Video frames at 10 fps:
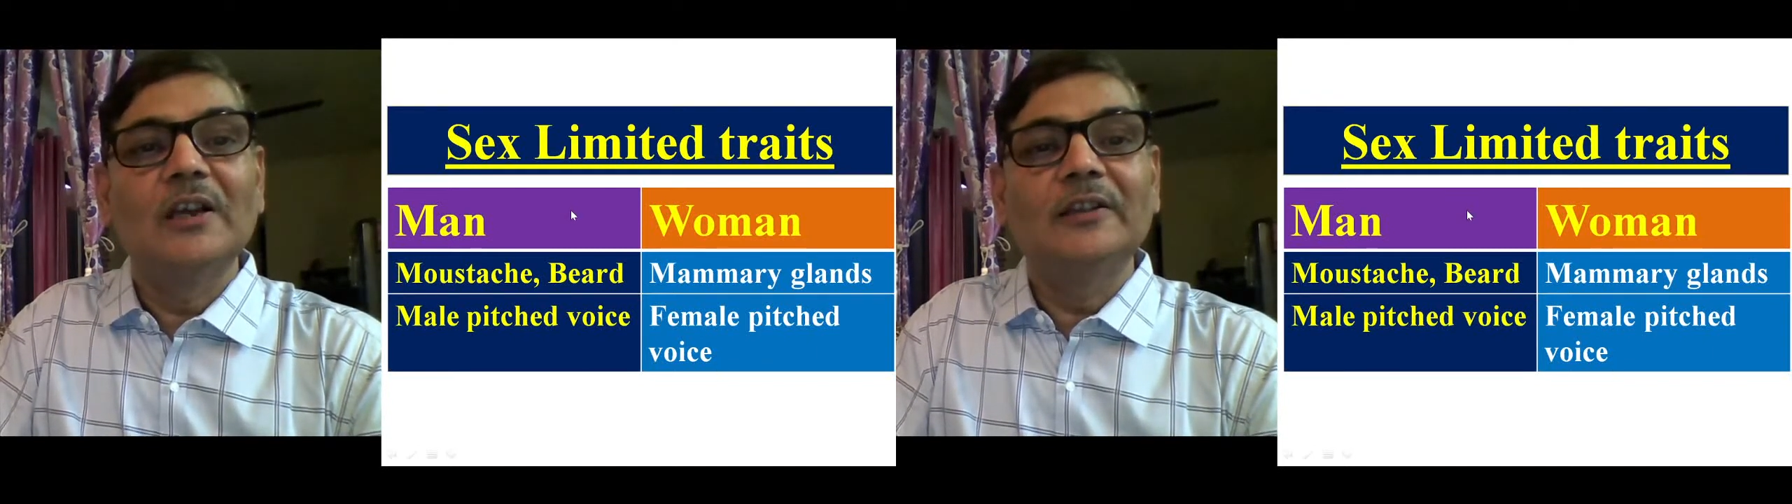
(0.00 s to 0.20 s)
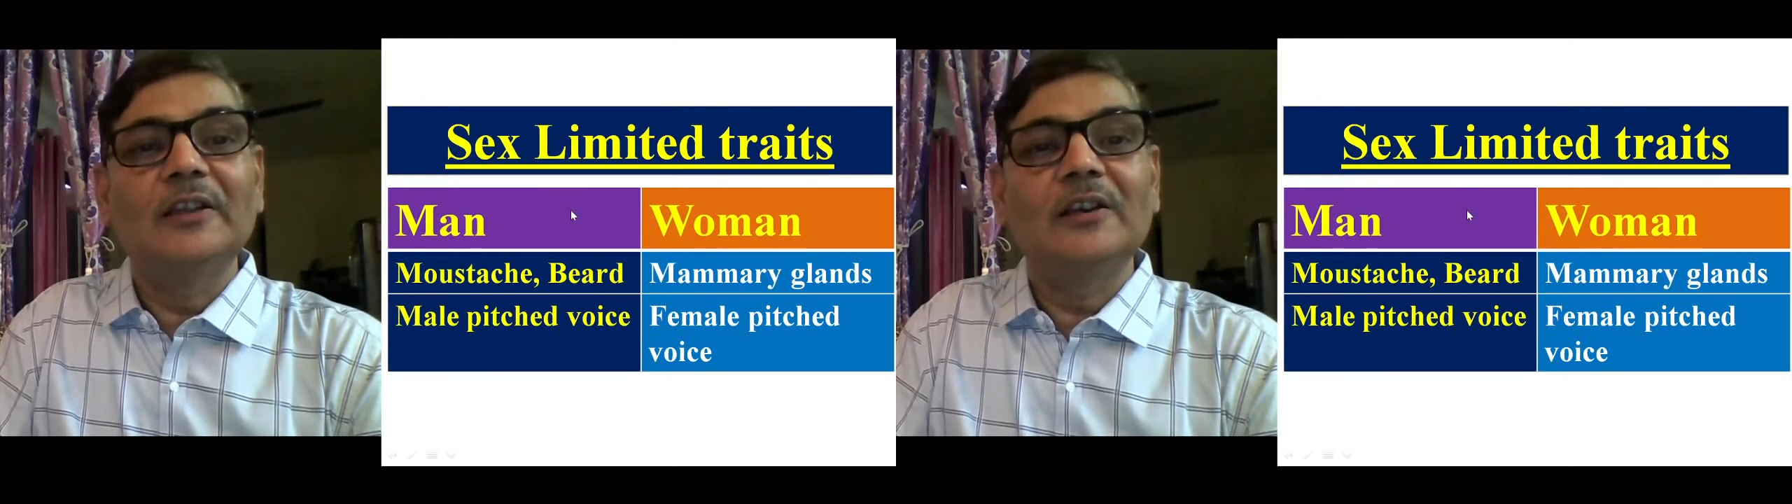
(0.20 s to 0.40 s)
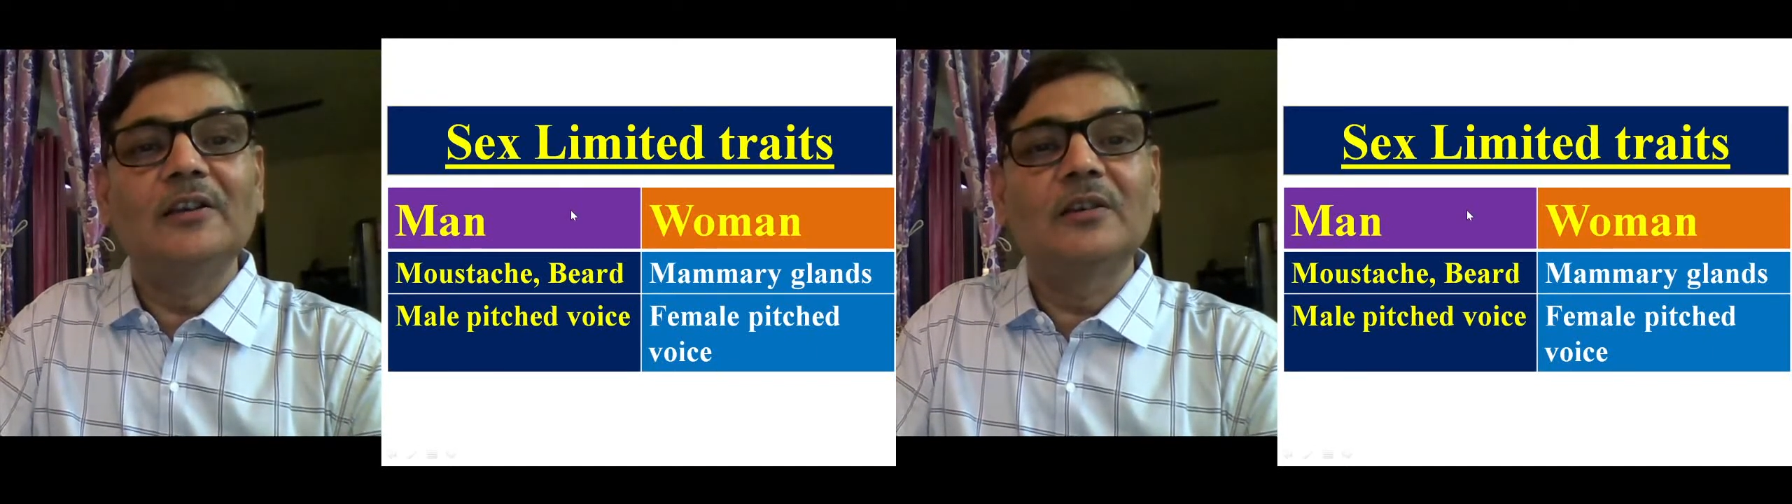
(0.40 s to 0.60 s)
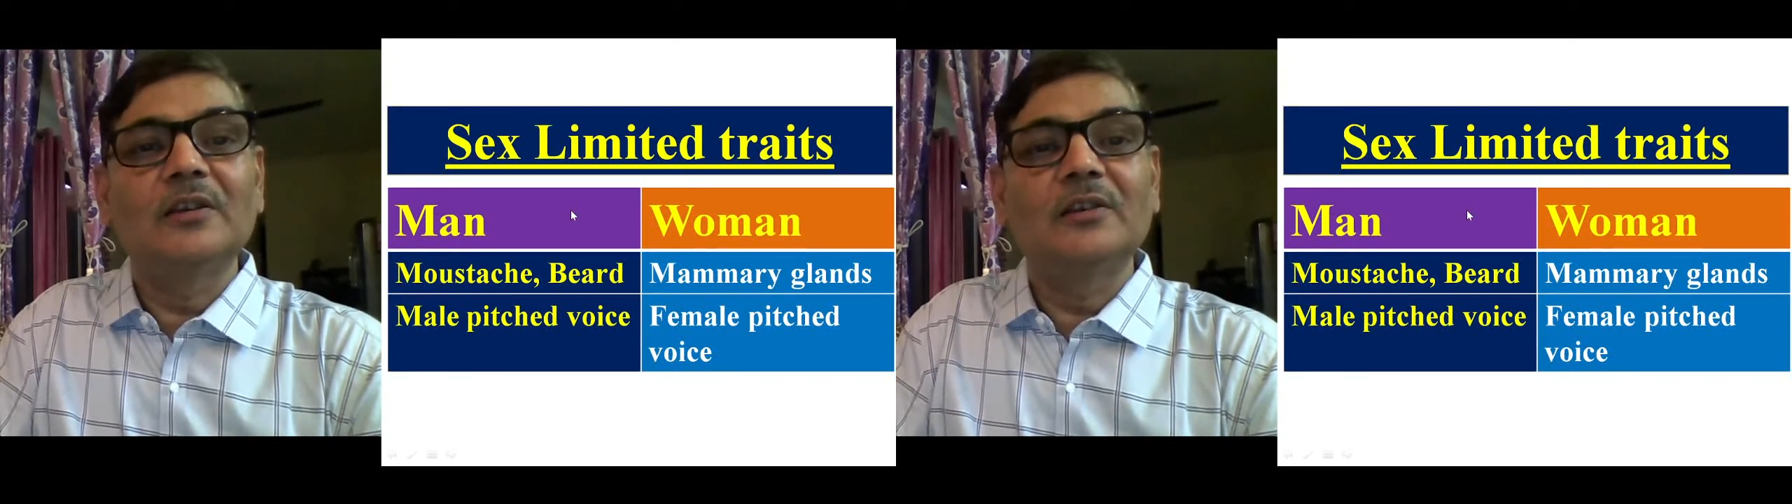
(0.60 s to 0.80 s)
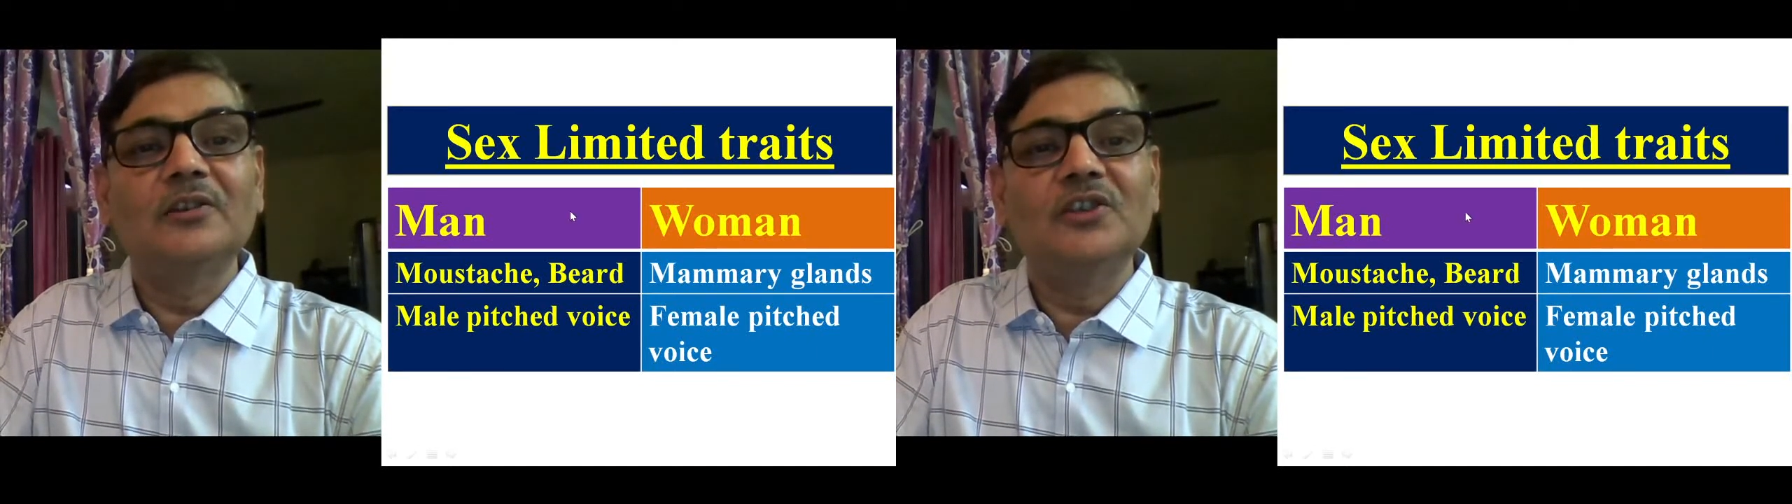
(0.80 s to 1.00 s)
that
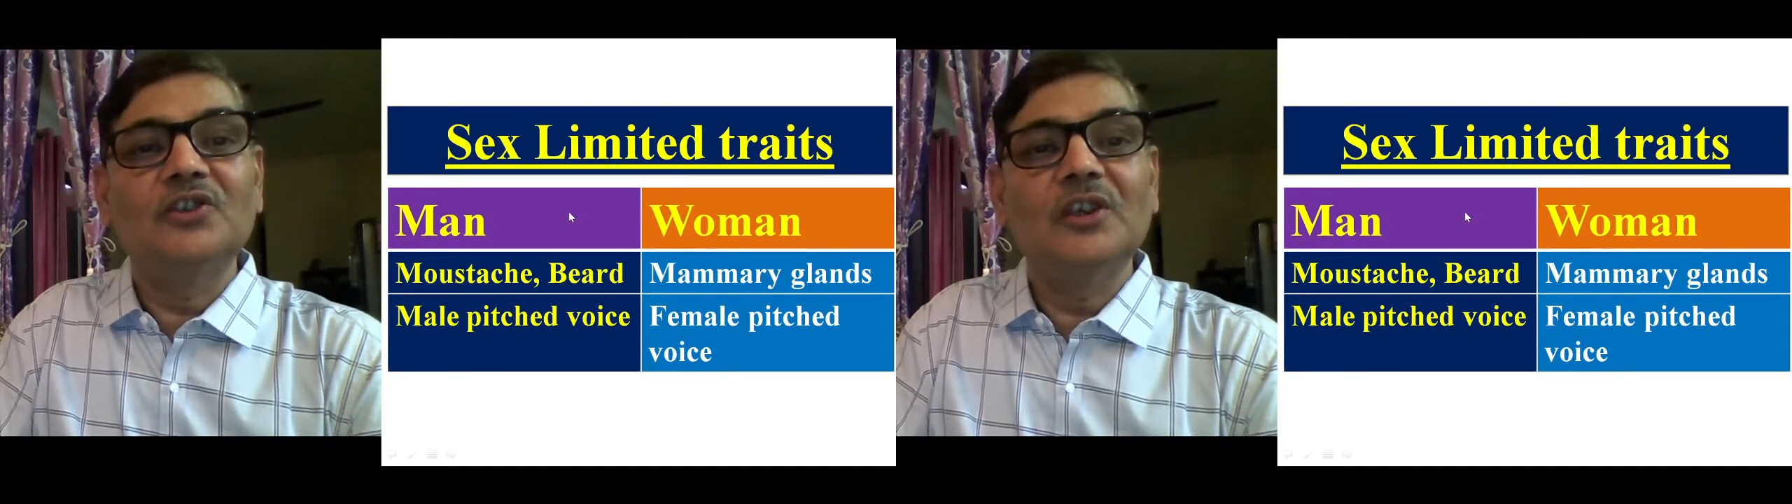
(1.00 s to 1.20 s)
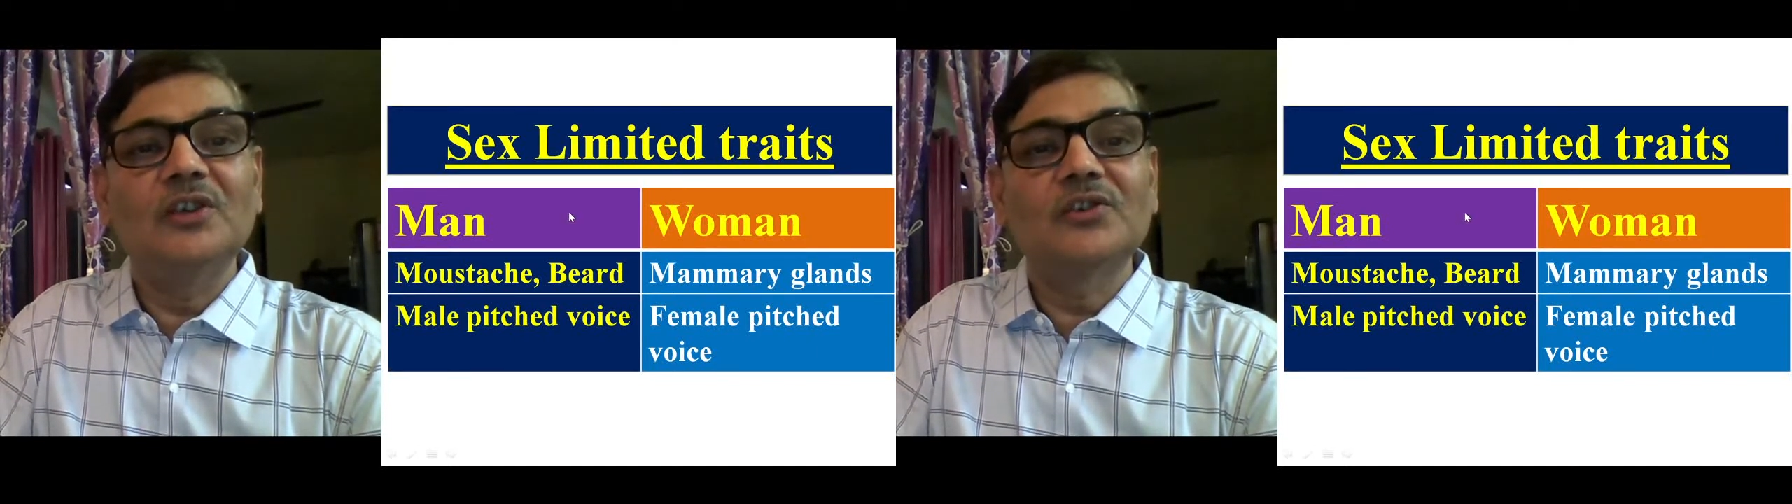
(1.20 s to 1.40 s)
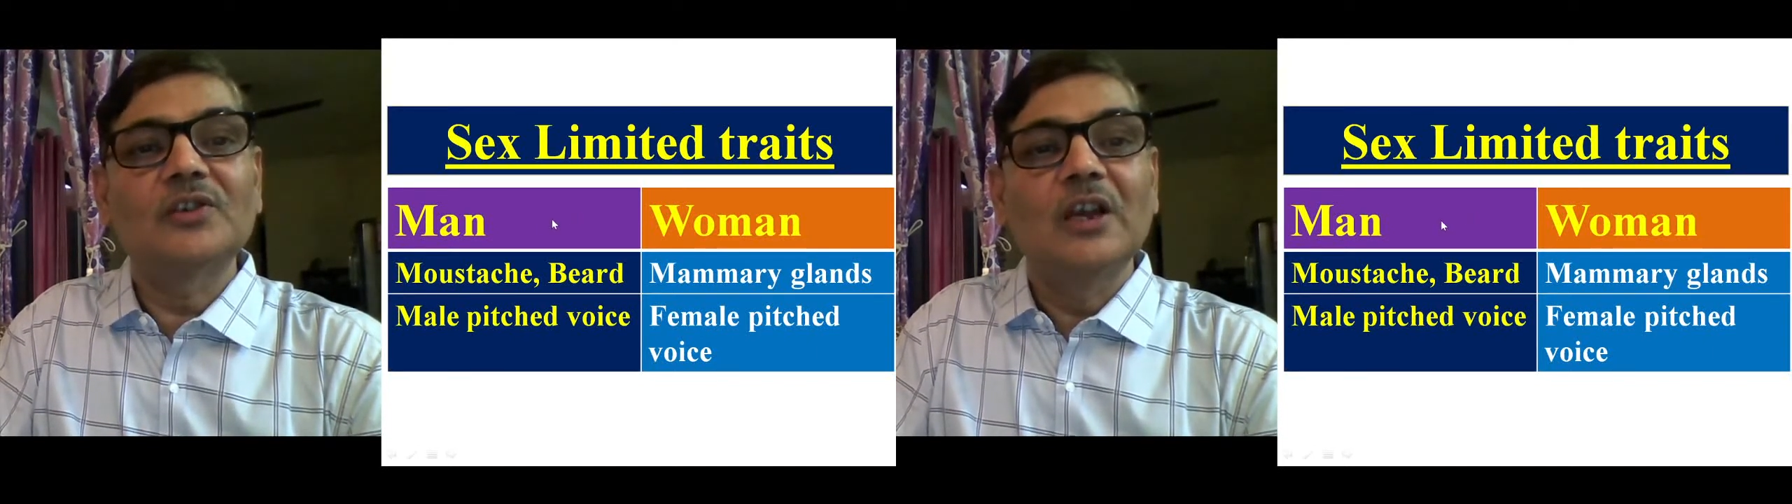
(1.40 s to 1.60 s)
the genes